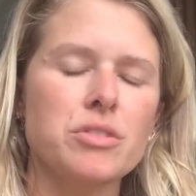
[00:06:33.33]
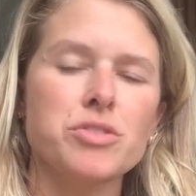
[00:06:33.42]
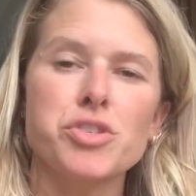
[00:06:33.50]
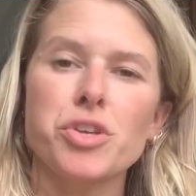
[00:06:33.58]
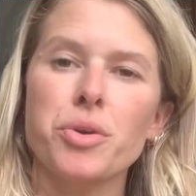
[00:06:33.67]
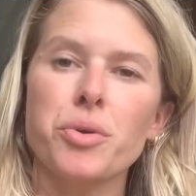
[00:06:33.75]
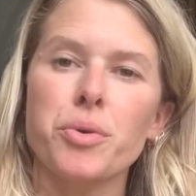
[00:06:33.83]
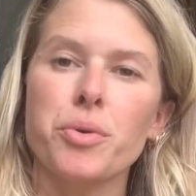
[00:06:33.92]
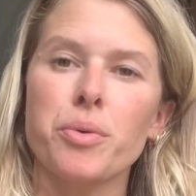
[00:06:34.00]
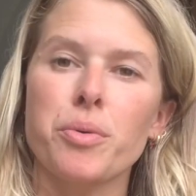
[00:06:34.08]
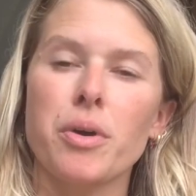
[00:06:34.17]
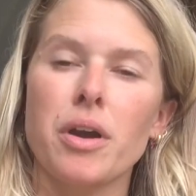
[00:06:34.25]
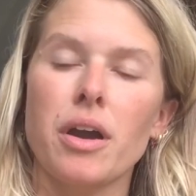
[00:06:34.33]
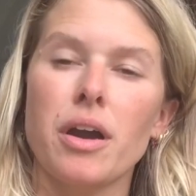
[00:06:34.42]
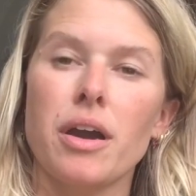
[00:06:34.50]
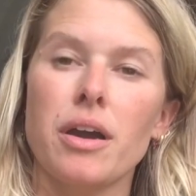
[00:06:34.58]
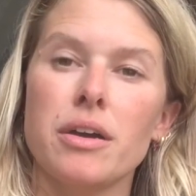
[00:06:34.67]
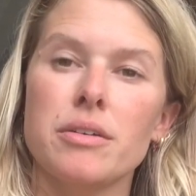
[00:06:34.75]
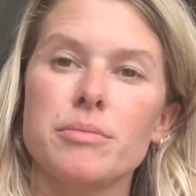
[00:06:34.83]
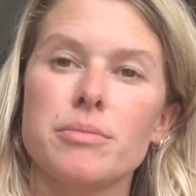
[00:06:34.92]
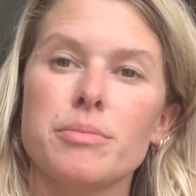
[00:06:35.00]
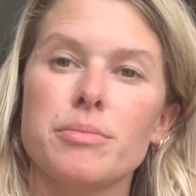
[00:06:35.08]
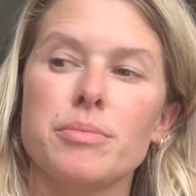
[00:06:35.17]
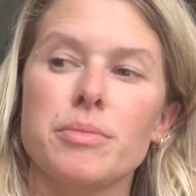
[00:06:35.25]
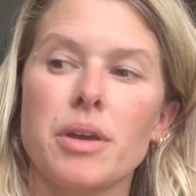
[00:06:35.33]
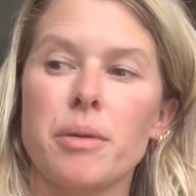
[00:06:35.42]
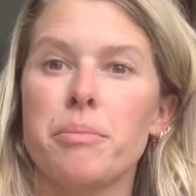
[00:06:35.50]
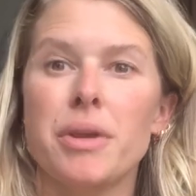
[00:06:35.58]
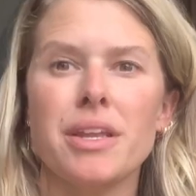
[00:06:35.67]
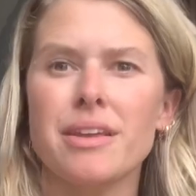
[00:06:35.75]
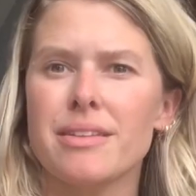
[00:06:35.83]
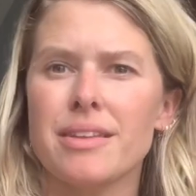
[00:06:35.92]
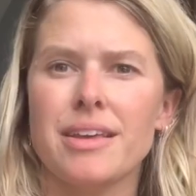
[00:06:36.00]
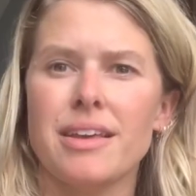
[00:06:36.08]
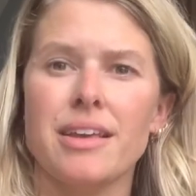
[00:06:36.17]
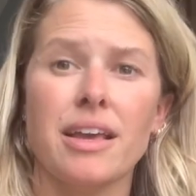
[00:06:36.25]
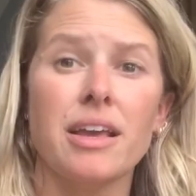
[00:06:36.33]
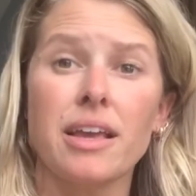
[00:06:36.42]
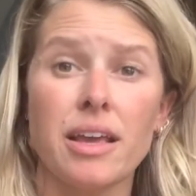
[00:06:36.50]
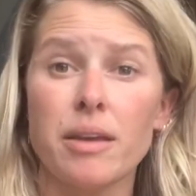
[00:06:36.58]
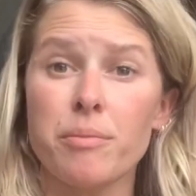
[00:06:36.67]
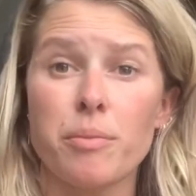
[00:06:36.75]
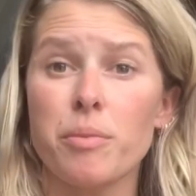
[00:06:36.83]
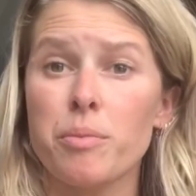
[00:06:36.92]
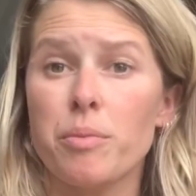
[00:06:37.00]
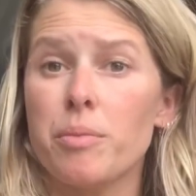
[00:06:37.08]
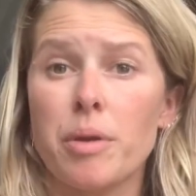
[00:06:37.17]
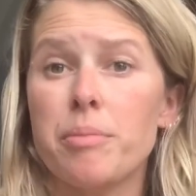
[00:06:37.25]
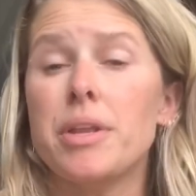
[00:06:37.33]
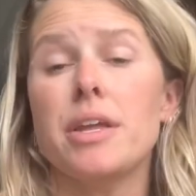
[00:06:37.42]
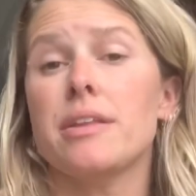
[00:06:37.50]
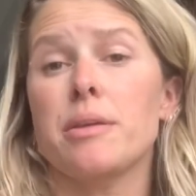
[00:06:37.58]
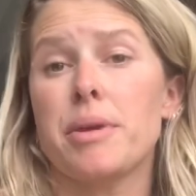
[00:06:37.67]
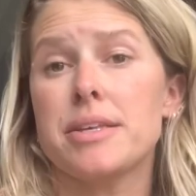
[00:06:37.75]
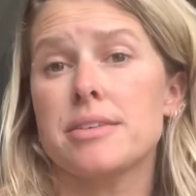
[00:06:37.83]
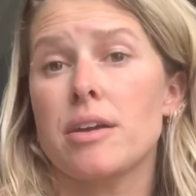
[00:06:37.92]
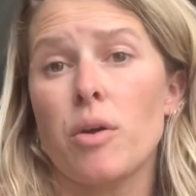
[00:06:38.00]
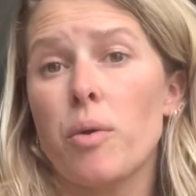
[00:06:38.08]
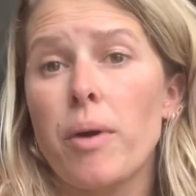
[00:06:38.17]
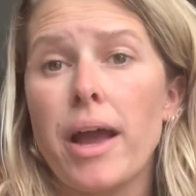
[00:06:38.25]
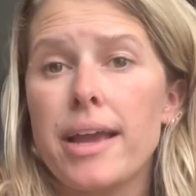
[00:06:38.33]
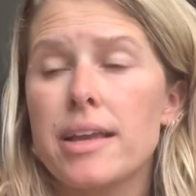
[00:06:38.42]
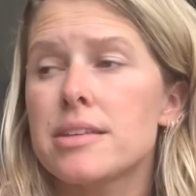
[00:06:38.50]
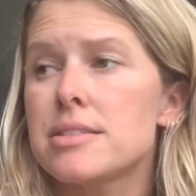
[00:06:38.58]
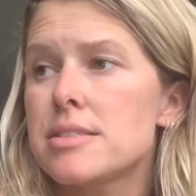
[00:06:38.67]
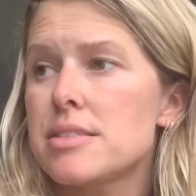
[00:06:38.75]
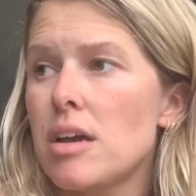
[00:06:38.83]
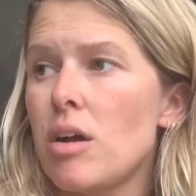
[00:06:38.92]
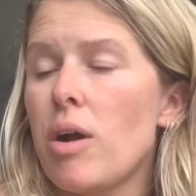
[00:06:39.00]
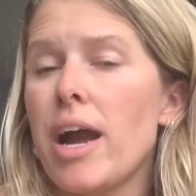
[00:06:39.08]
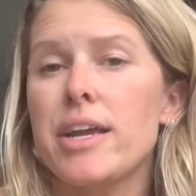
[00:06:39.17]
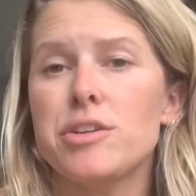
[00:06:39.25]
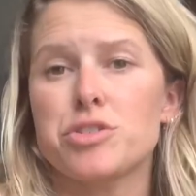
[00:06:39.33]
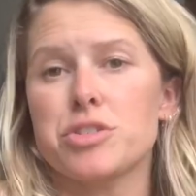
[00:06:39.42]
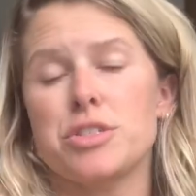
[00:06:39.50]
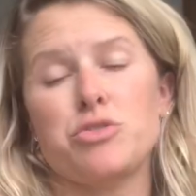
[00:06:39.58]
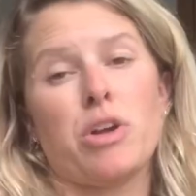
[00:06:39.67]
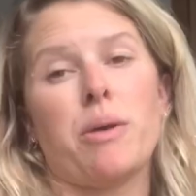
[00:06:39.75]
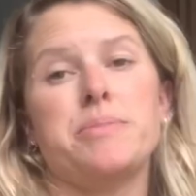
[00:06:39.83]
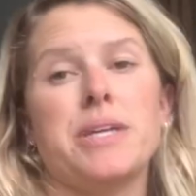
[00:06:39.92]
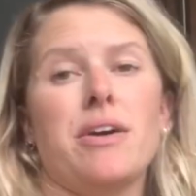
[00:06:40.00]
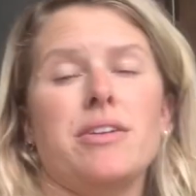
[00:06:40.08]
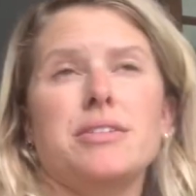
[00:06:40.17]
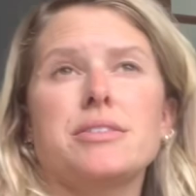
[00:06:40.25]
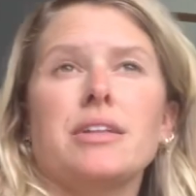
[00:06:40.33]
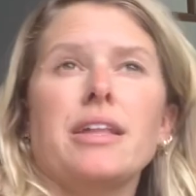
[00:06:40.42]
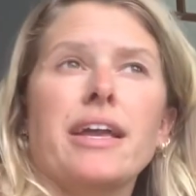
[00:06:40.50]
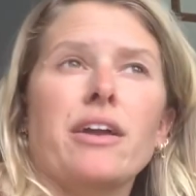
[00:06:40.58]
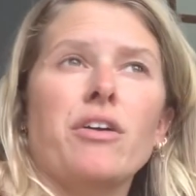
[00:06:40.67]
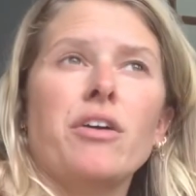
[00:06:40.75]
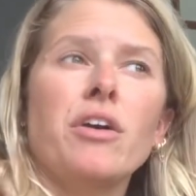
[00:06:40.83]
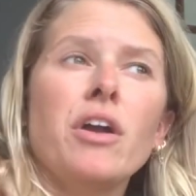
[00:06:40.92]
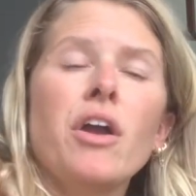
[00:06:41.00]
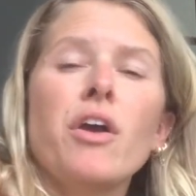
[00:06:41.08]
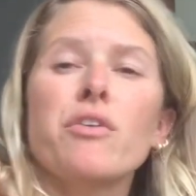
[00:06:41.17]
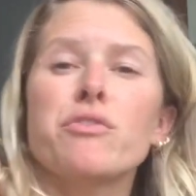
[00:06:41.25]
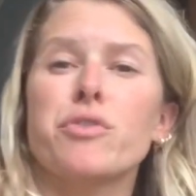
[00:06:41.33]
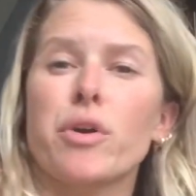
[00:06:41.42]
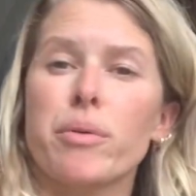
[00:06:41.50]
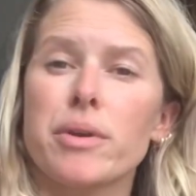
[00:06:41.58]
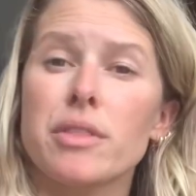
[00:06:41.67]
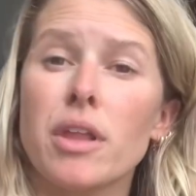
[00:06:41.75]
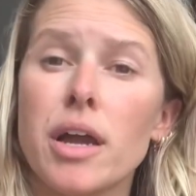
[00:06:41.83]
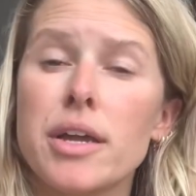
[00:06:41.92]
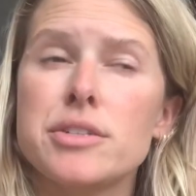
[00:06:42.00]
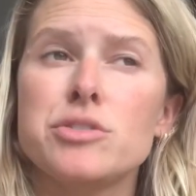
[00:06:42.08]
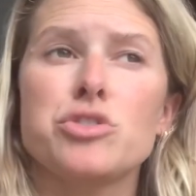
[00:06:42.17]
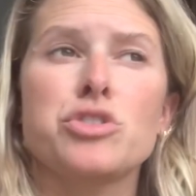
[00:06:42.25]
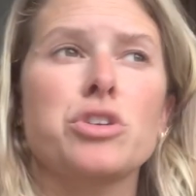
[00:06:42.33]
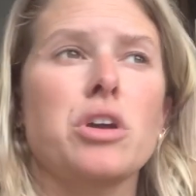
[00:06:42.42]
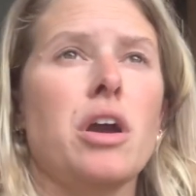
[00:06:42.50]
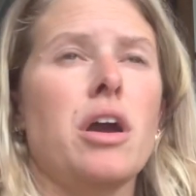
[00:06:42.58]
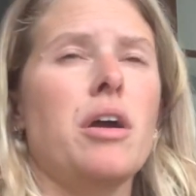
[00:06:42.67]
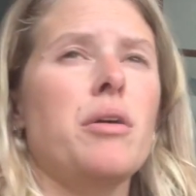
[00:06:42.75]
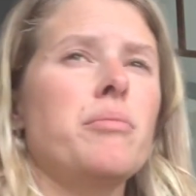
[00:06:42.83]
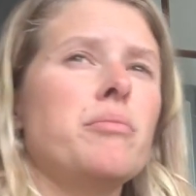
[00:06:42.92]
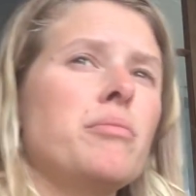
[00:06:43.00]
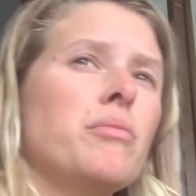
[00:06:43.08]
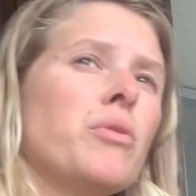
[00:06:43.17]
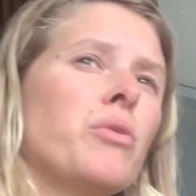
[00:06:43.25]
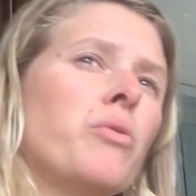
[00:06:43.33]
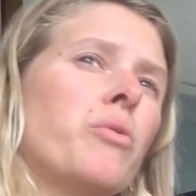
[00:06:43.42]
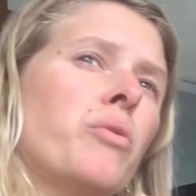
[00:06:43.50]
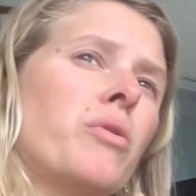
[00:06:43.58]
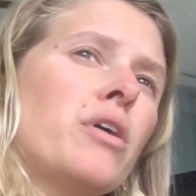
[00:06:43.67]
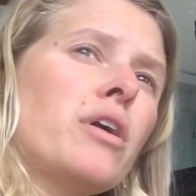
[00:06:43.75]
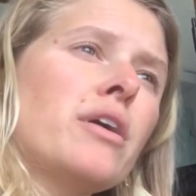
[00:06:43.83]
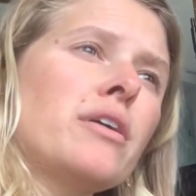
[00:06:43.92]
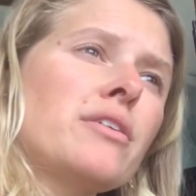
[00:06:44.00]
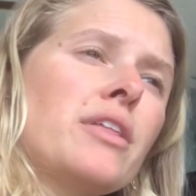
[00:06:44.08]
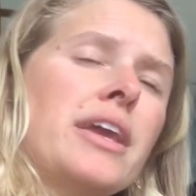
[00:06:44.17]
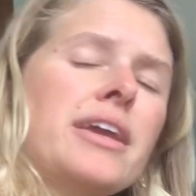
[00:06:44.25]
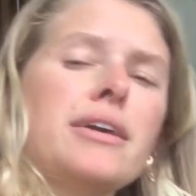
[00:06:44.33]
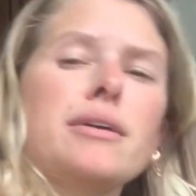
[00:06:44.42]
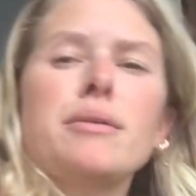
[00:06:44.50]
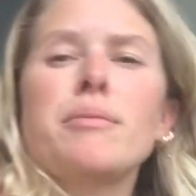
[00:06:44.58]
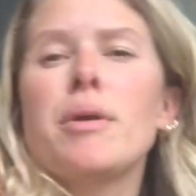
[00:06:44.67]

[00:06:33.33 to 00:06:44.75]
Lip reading: to immediately makes it go away. So I usually drop down into like a forward lunge or like a